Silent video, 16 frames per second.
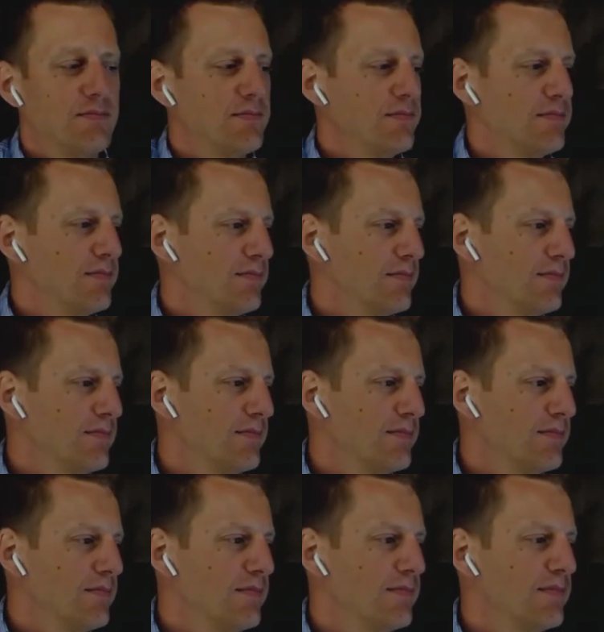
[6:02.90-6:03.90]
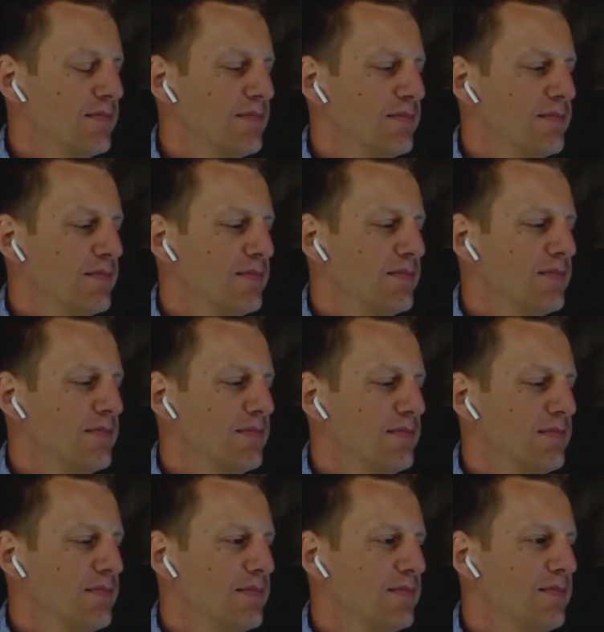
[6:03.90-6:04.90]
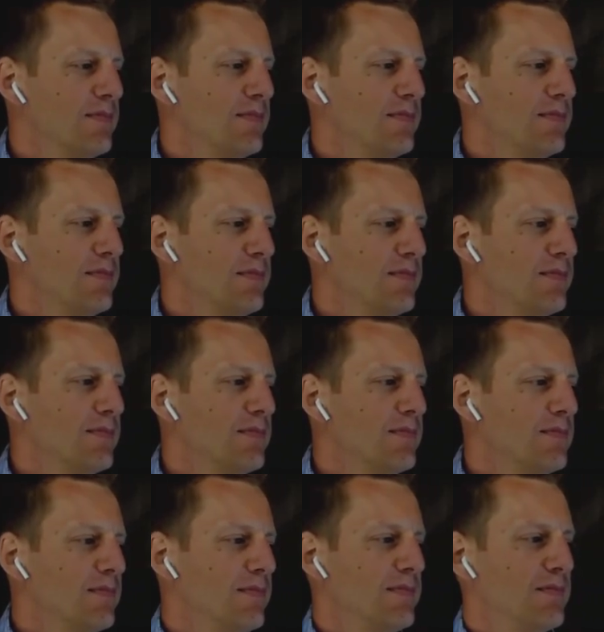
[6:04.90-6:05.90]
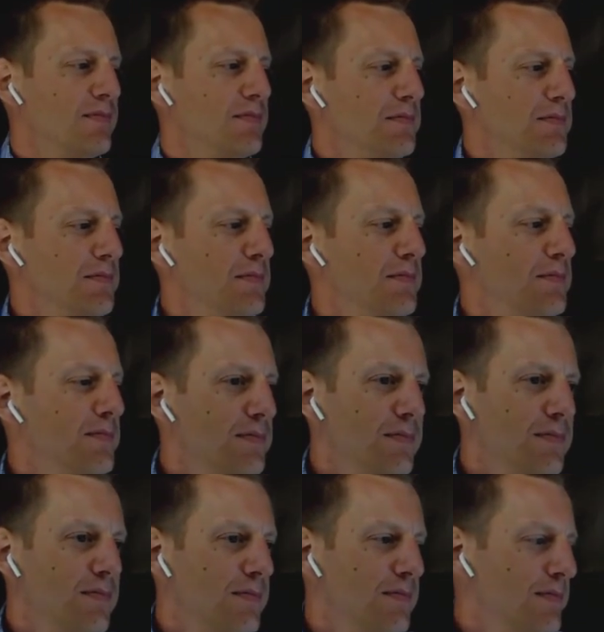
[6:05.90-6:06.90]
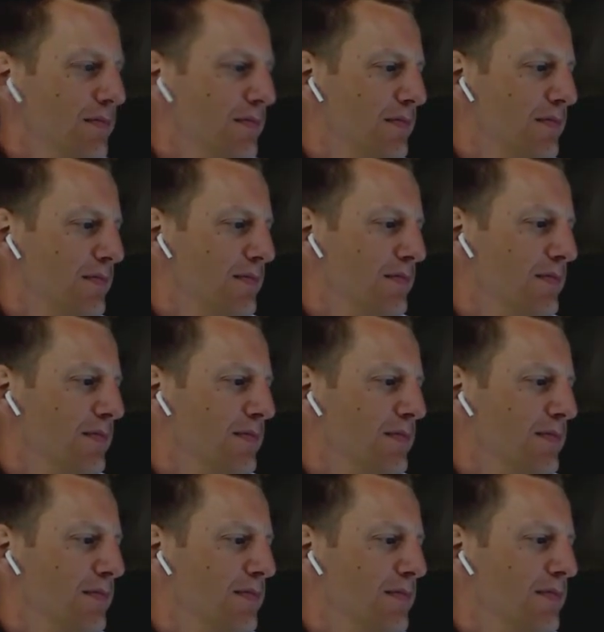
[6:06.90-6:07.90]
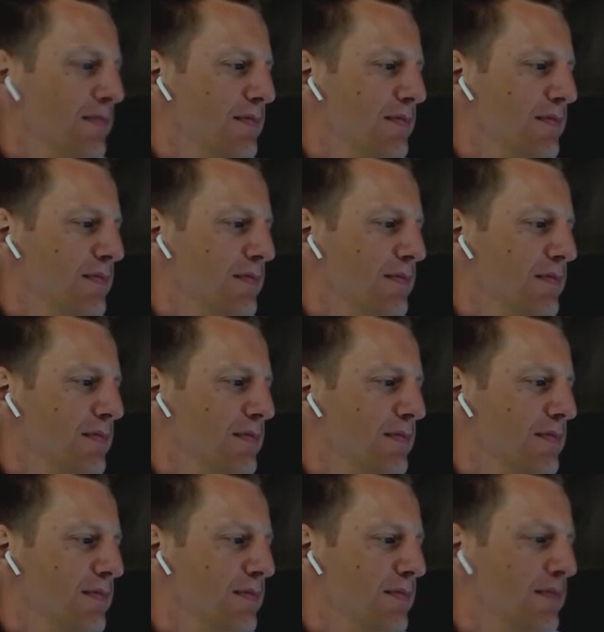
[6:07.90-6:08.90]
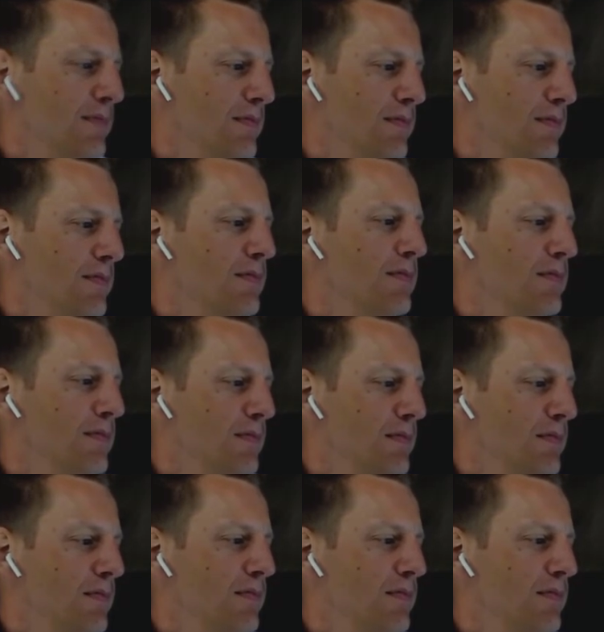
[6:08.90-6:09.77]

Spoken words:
The person shown says nothing.